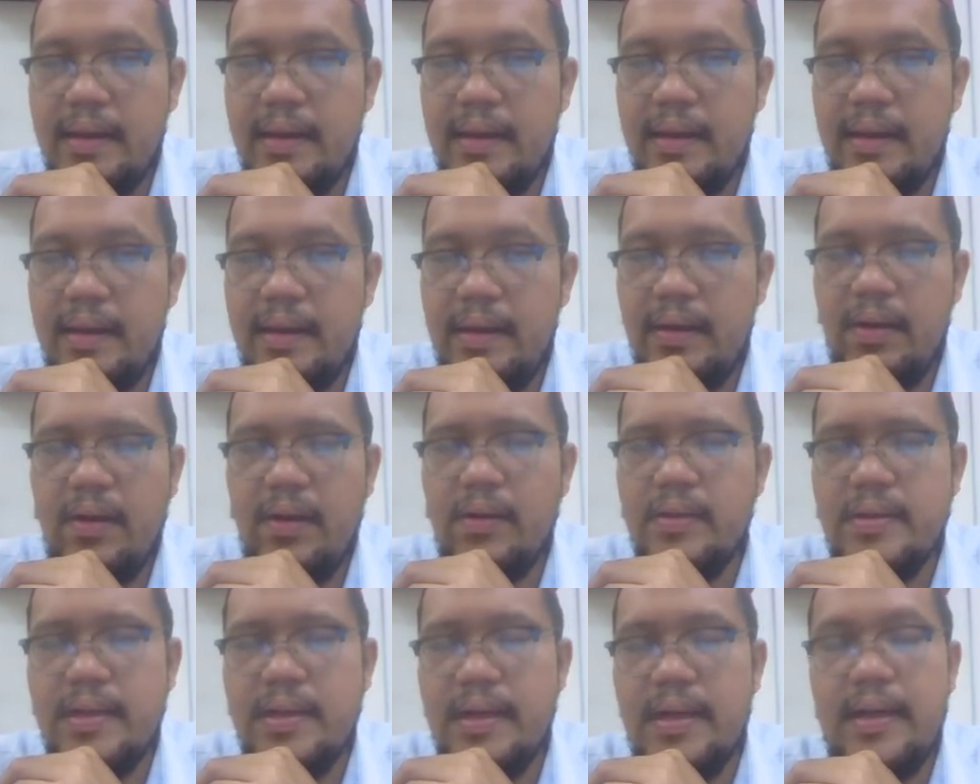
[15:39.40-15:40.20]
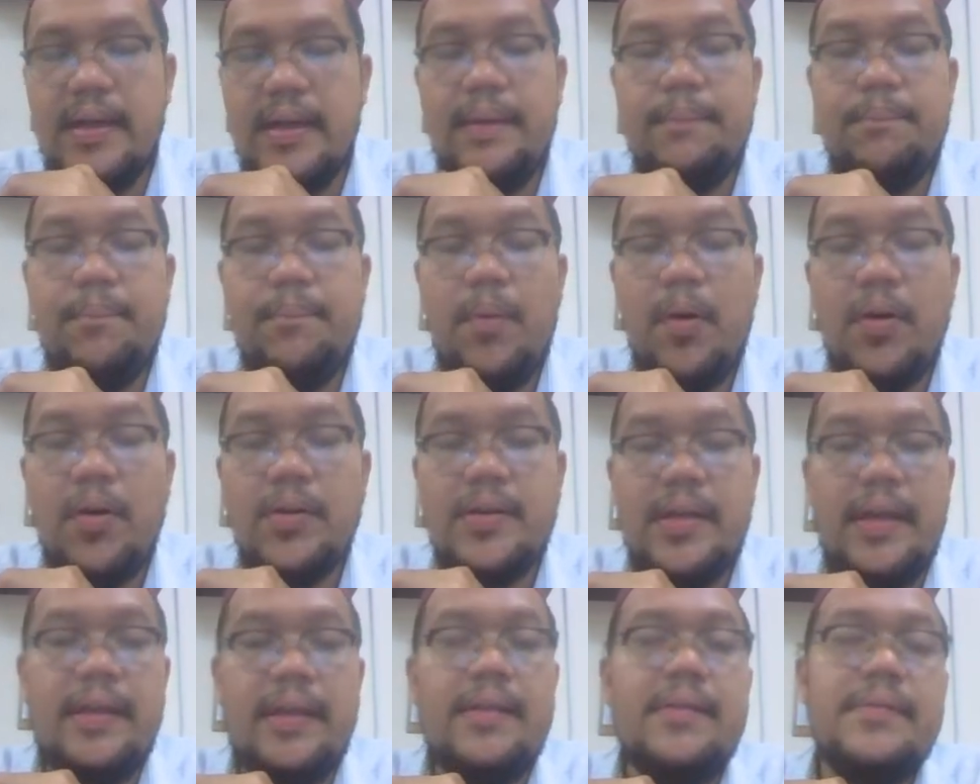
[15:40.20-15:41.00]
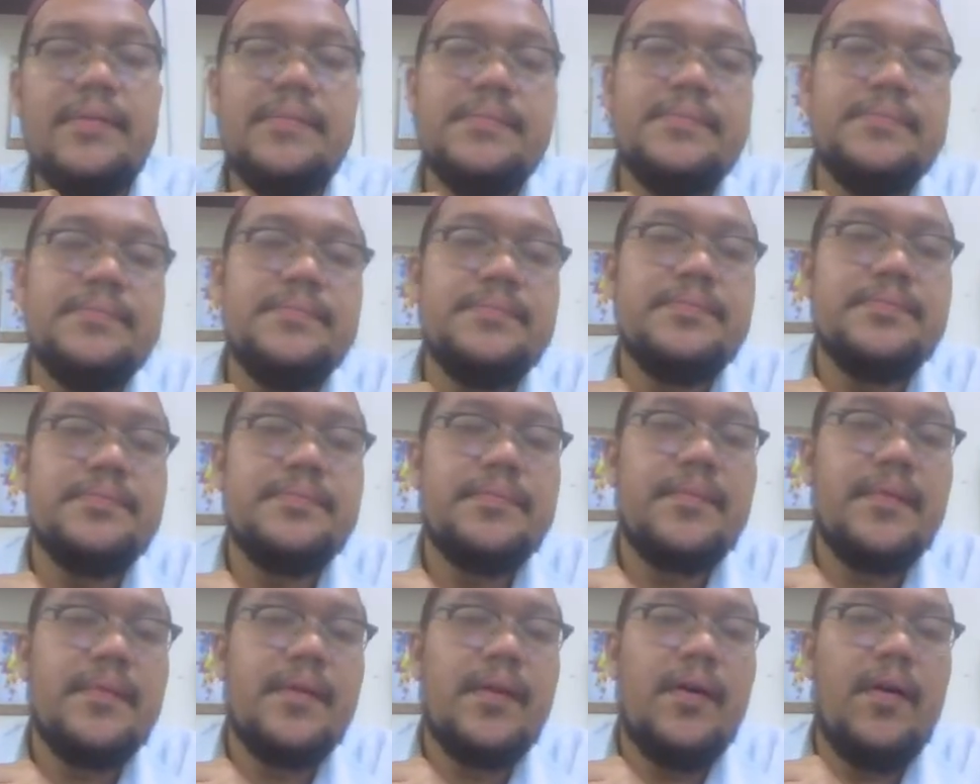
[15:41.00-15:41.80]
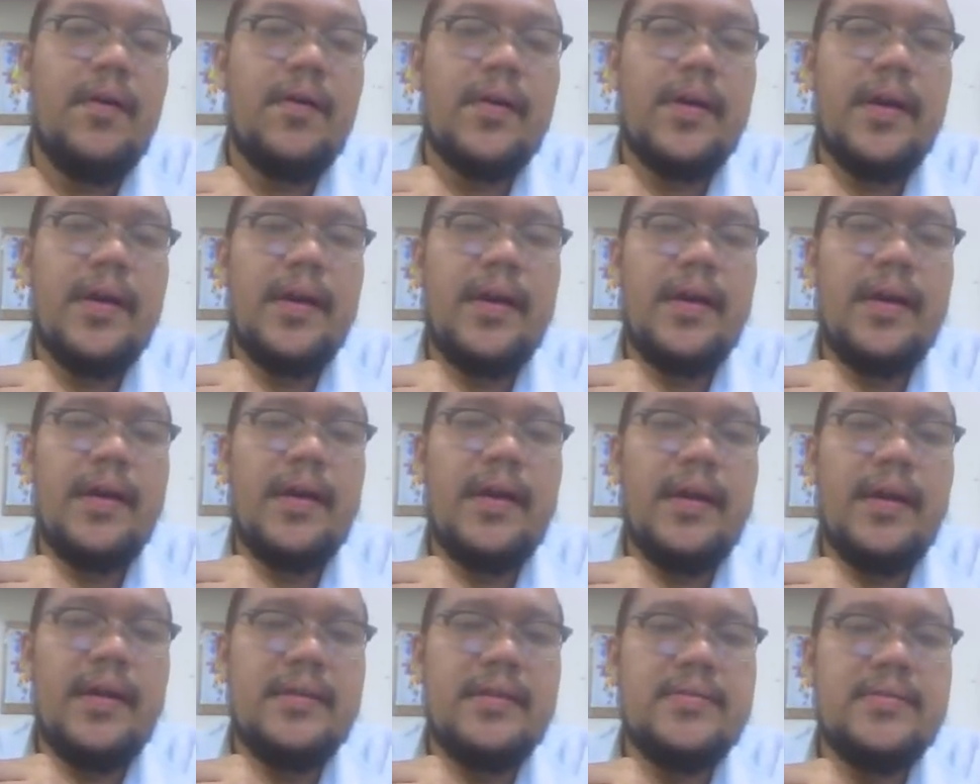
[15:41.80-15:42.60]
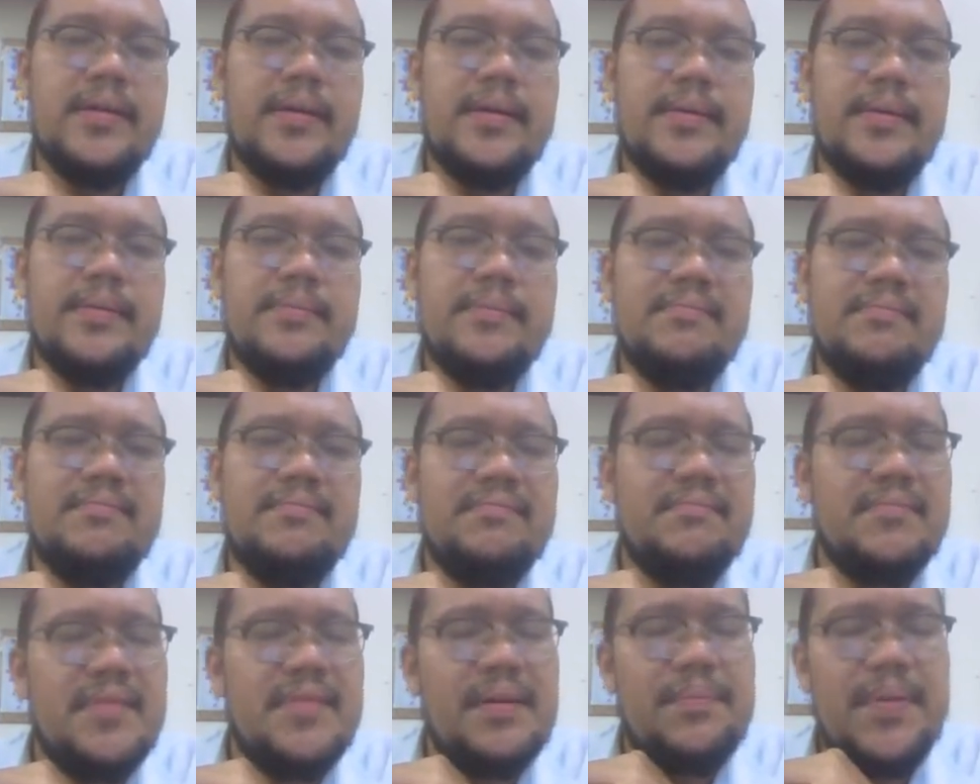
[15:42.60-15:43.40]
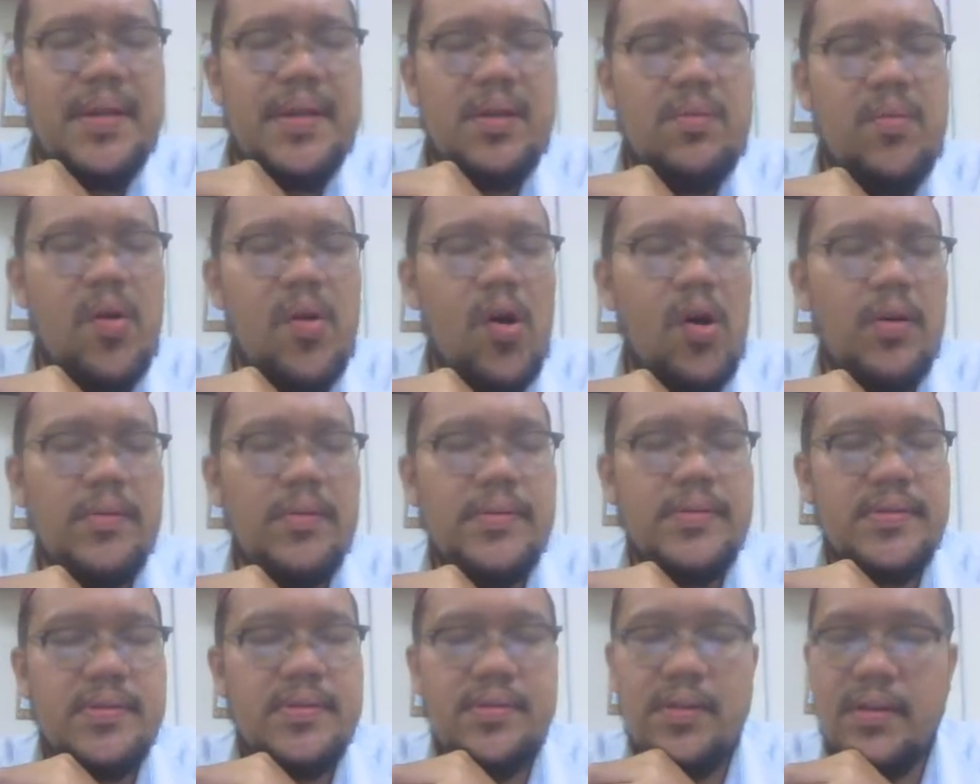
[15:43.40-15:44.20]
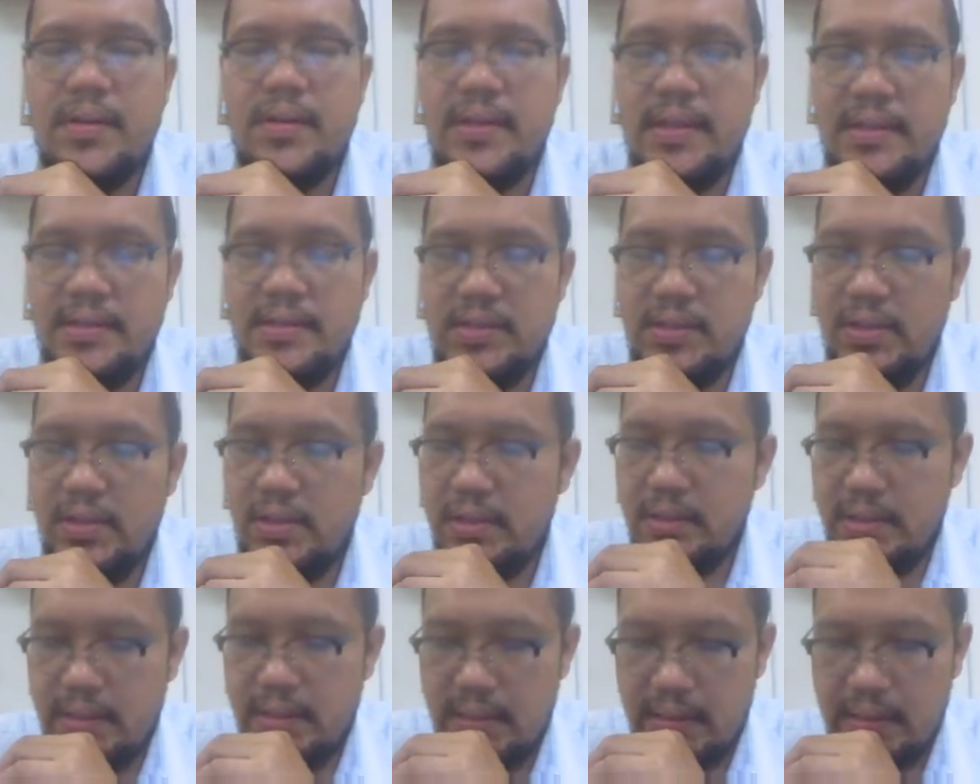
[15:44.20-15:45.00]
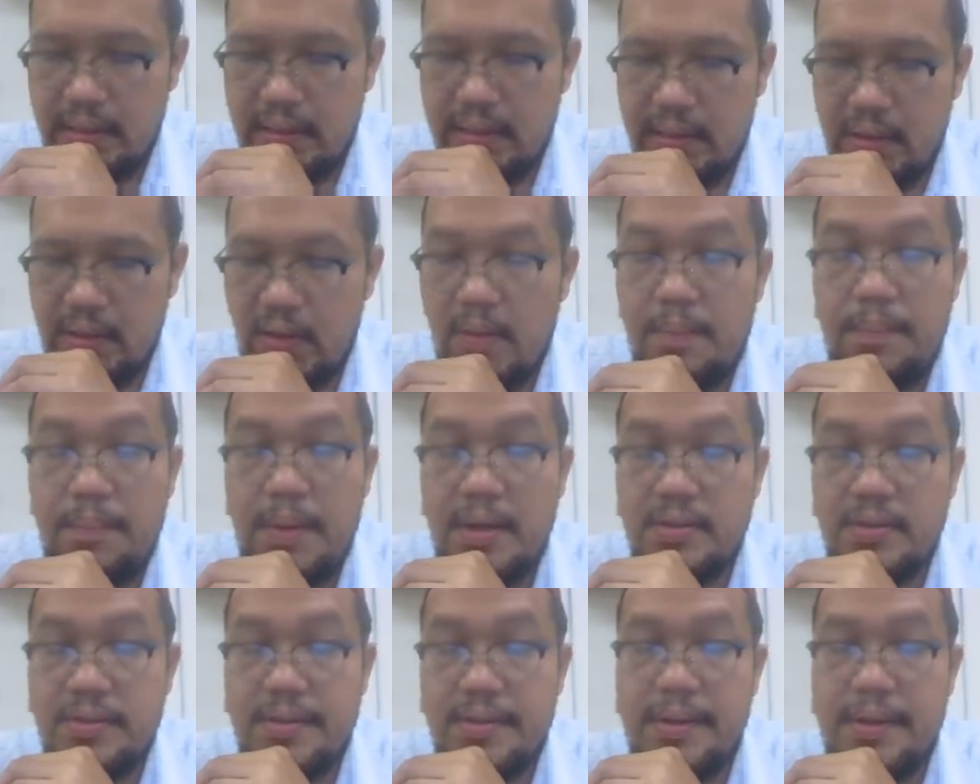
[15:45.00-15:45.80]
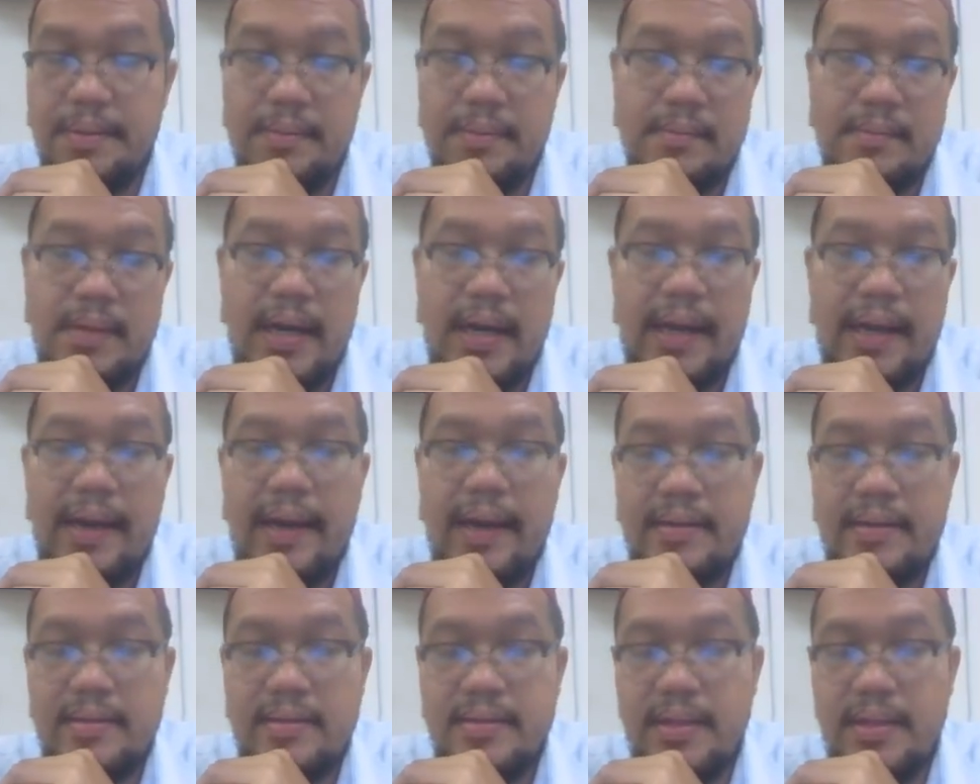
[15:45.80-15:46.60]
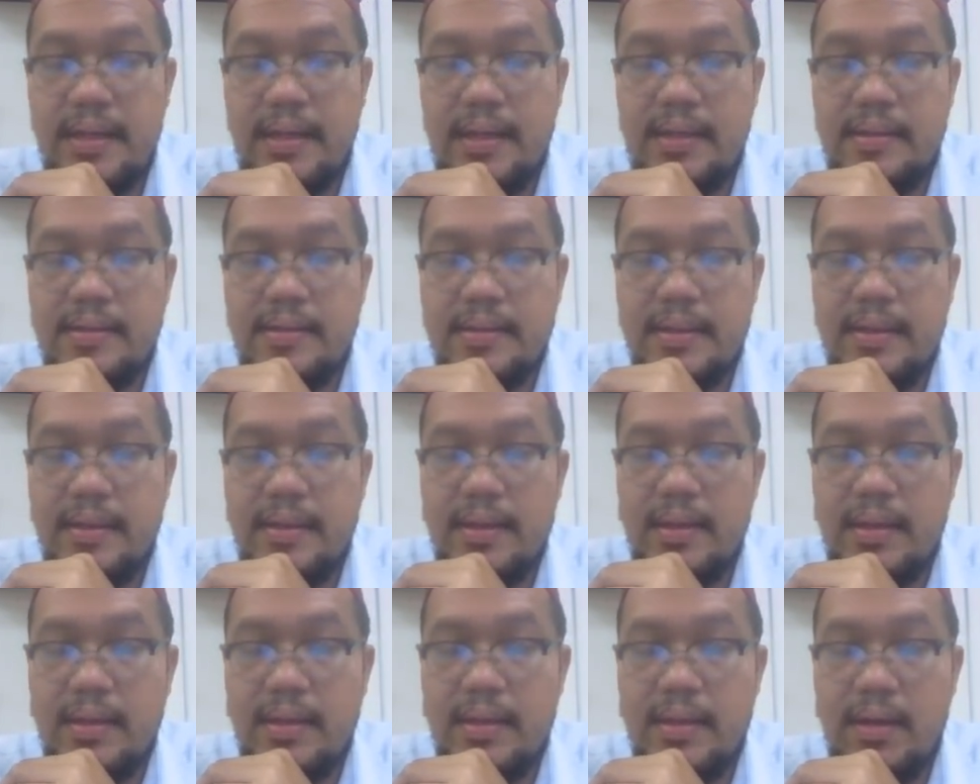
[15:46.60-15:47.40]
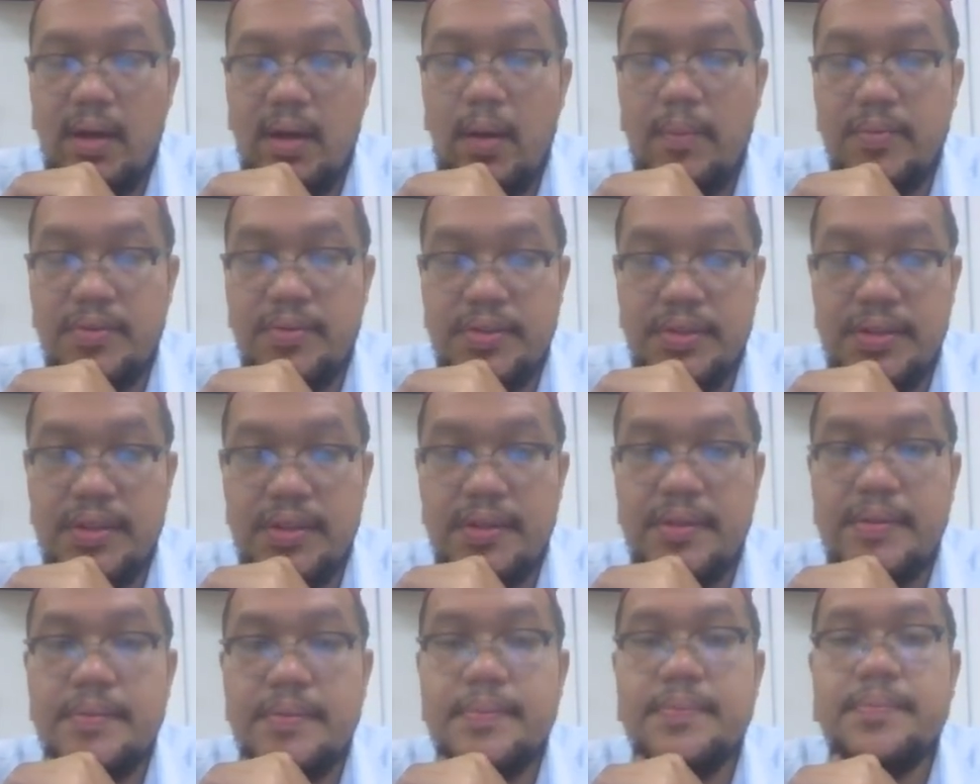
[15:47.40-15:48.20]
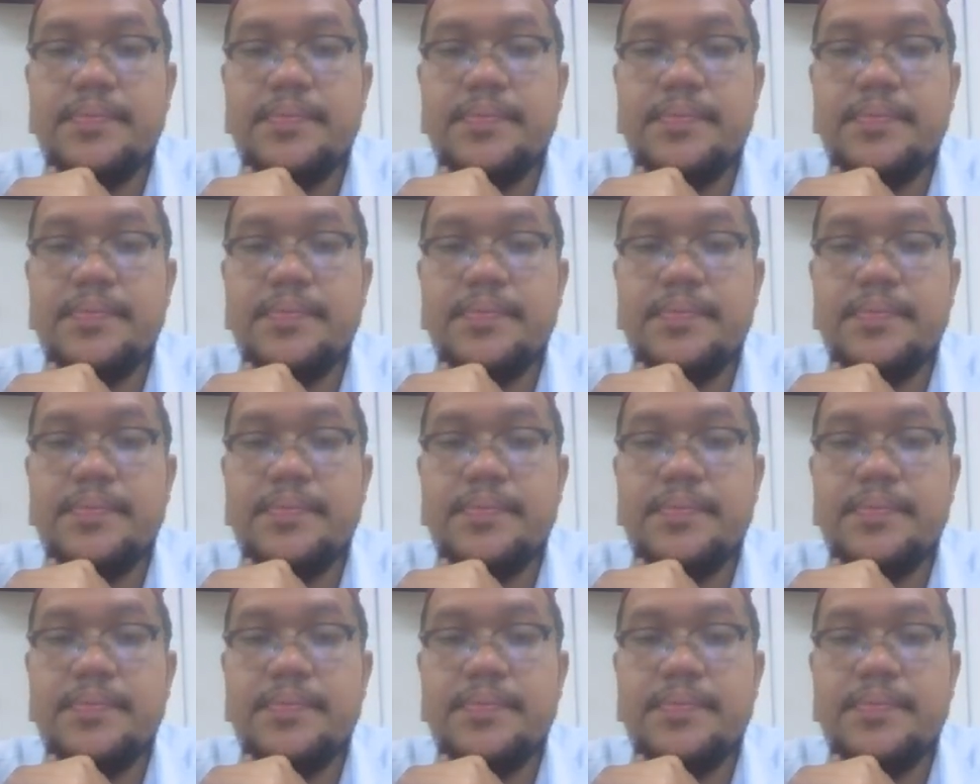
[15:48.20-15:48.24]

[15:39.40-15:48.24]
not important. Okay, is a bit of, it's not compulsory. I can say it's optional.